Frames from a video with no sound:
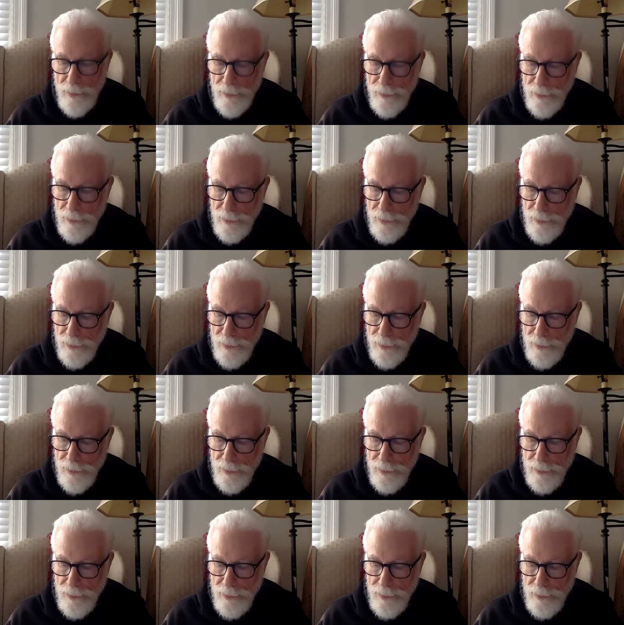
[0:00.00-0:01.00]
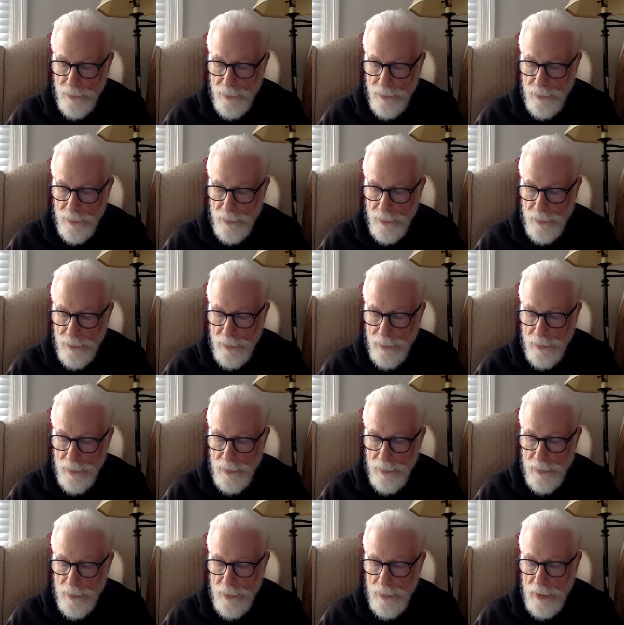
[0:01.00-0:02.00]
(no one is talking)